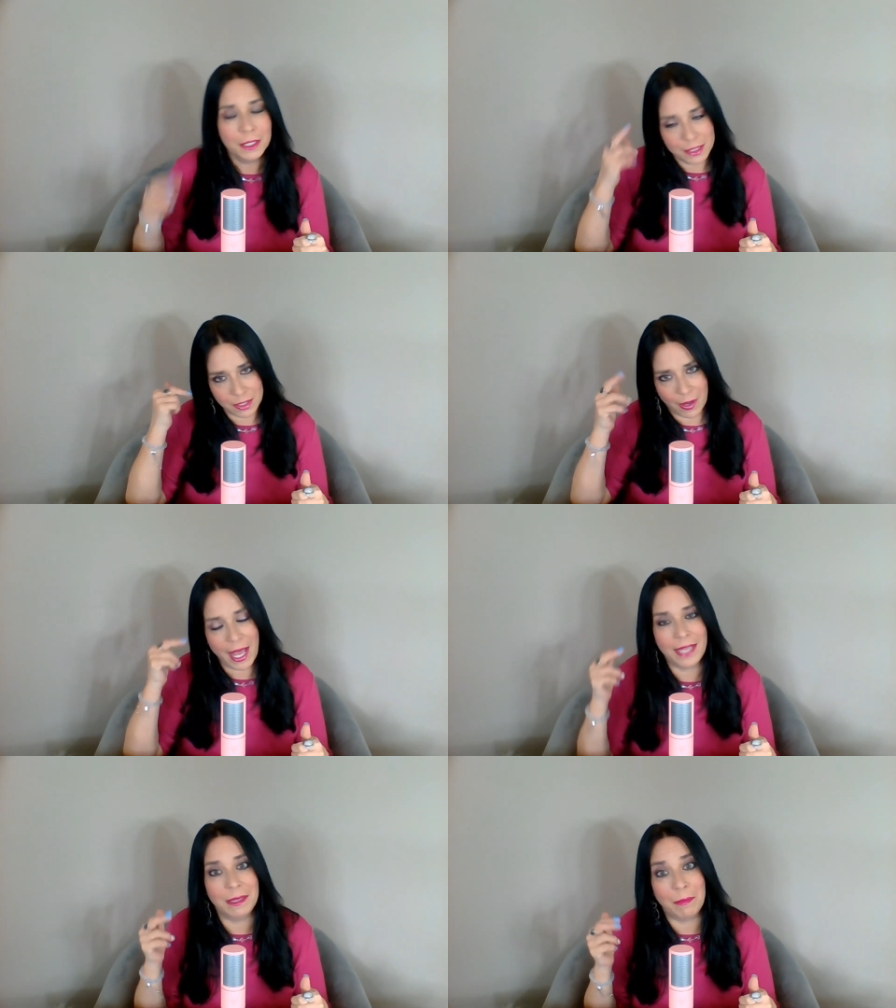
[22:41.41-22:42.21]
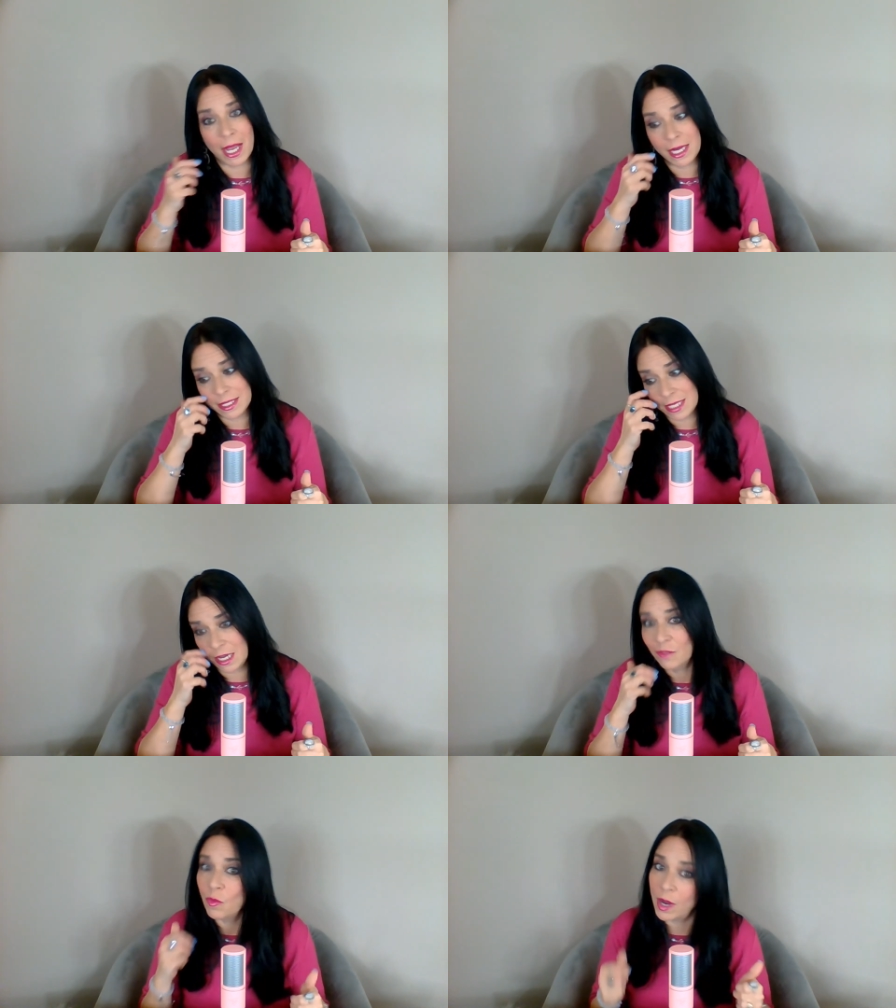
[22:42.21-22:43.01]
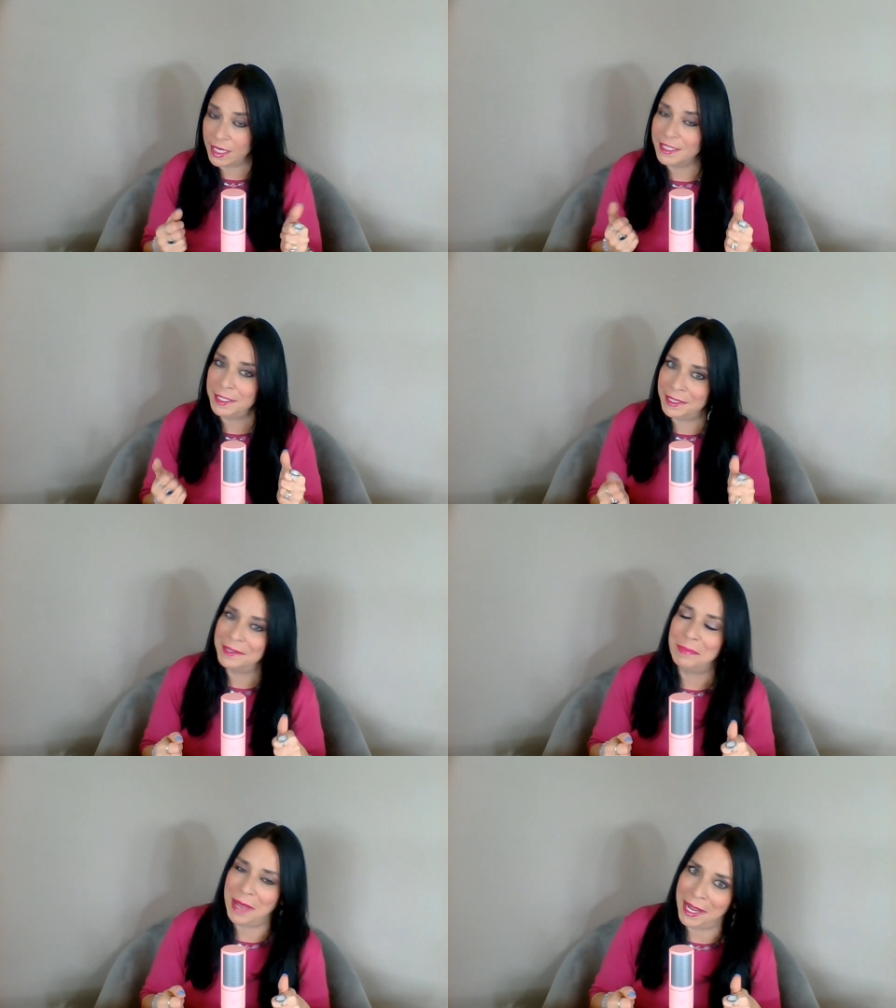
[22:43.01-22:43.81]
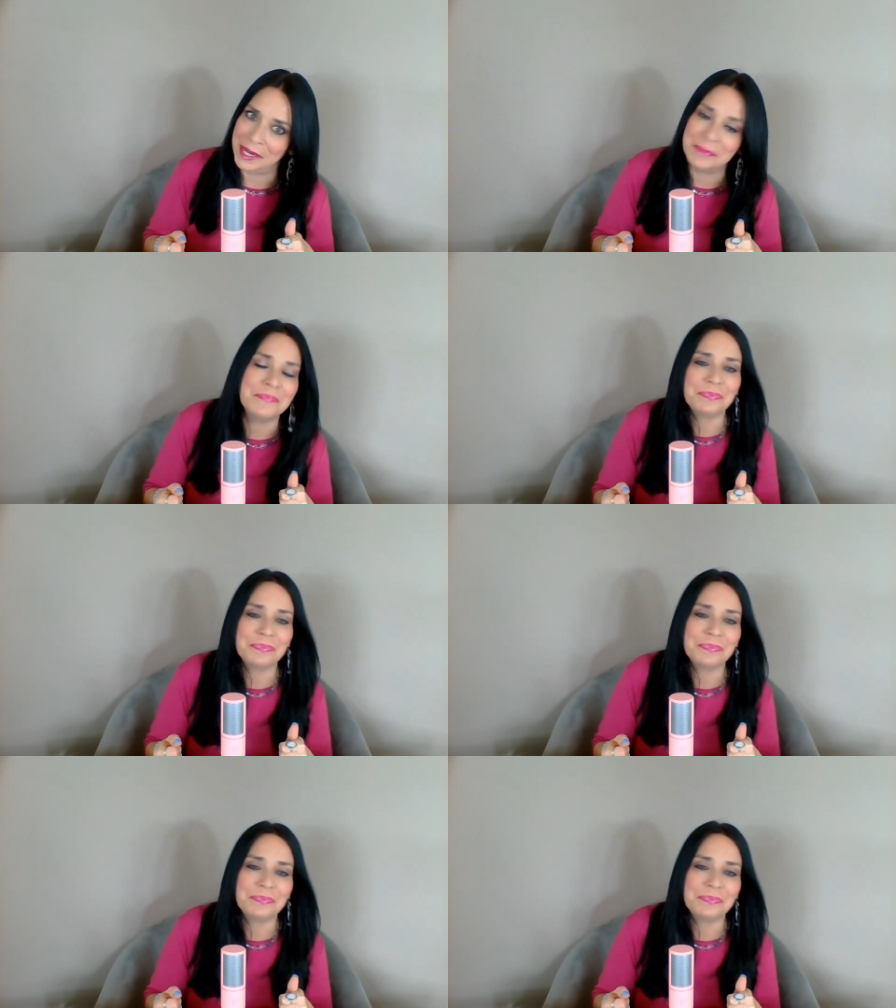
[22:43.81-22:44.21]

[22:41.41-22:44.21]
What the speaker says: So I had the mindset of wanting to end the pain.